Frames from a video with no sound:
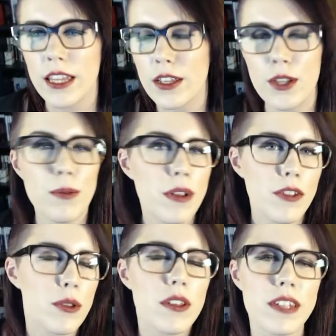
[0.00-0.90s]
you would
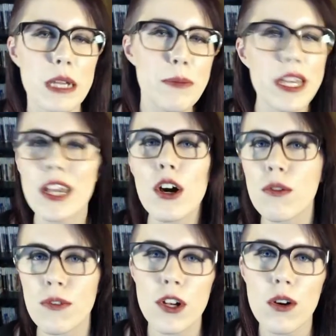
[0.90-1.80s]
have to do the same thing
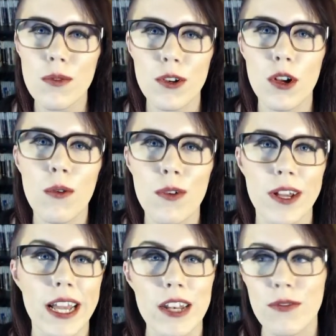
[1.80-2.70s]
over and over and over
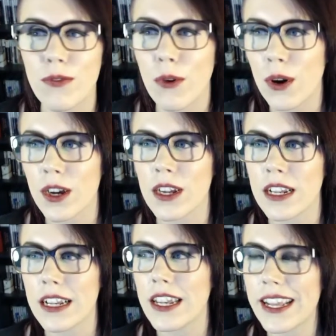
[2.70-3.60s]
again
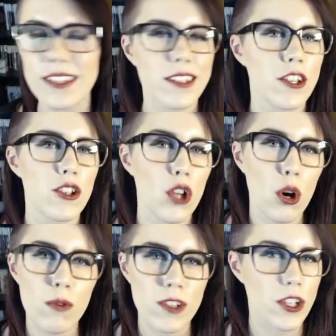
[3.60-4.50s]
for next to
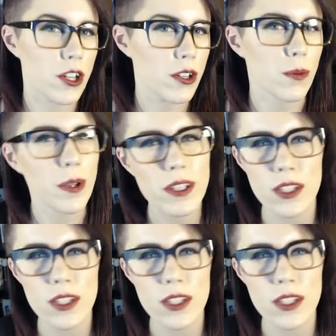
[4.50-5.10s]
no return